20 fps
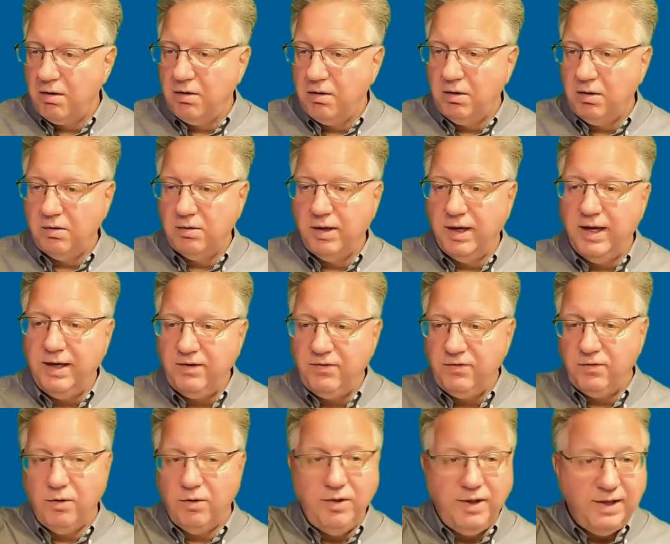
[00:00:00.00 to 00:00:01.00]
Okay,
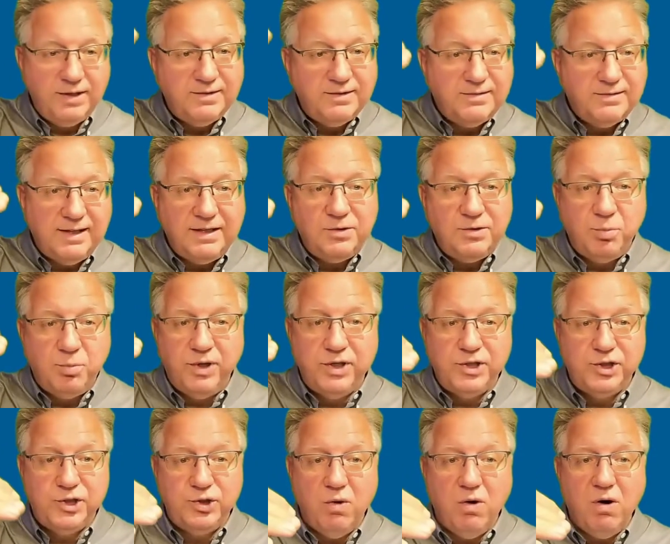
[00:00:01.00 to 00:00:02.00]
so that's pretty
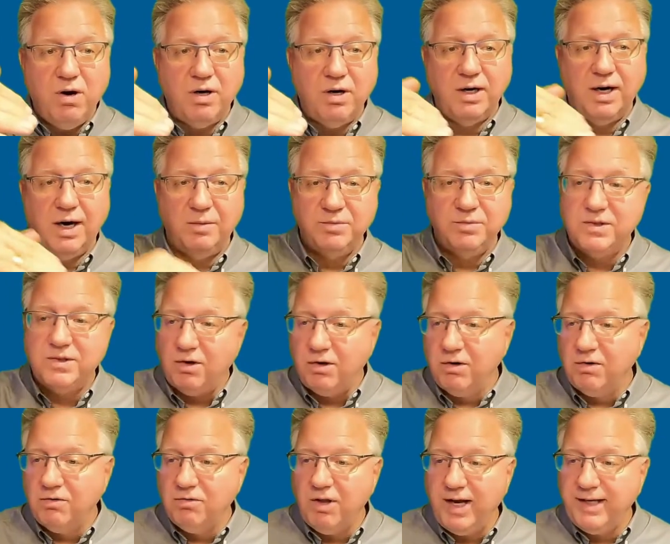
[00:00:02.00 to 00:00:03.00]
short. I'm starting
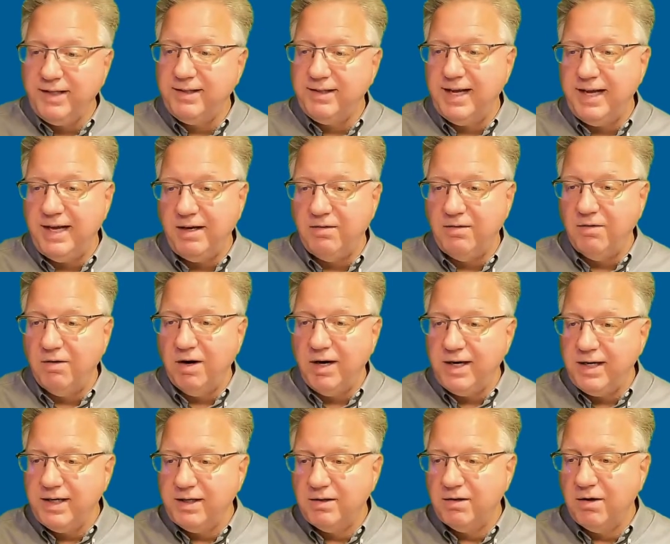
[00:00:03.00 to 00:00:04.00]
to like that,
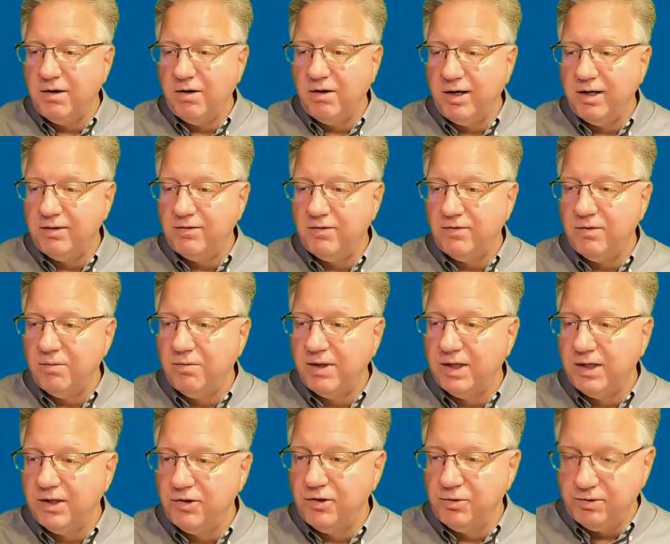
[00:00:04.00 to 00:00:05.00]
right? All right, so now we're
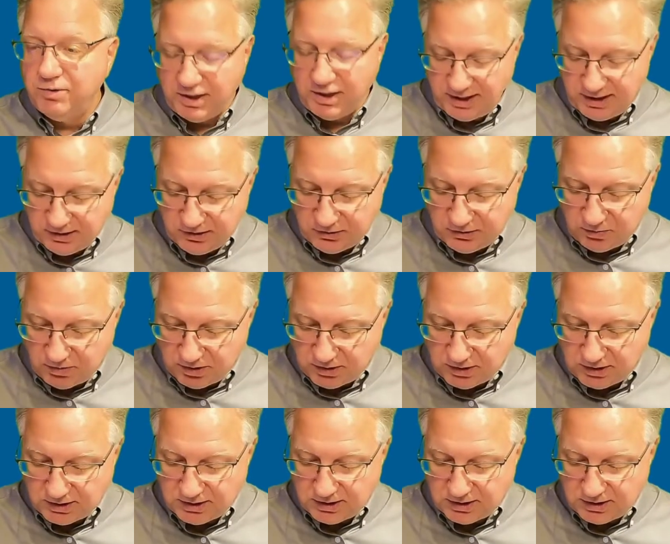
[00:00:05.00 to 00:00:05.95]
going to do the next ones.